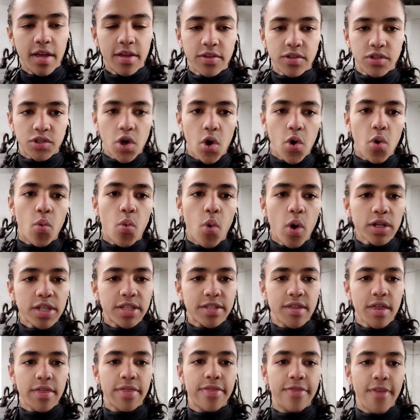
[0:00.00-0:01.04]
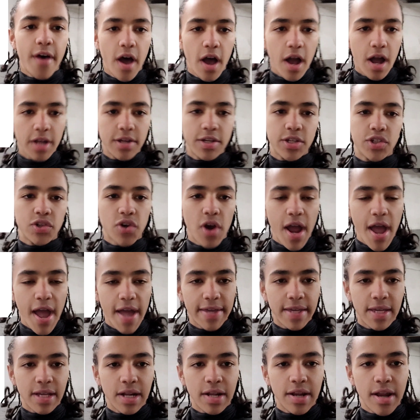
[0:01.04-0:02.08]
So what's the third
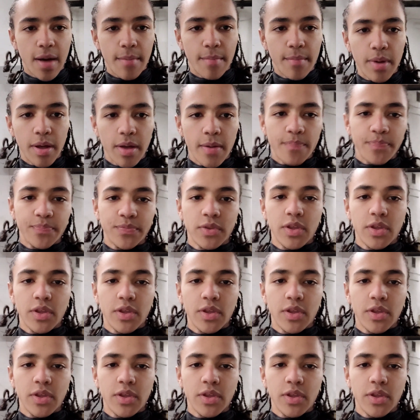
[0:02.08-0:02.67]
triangular number?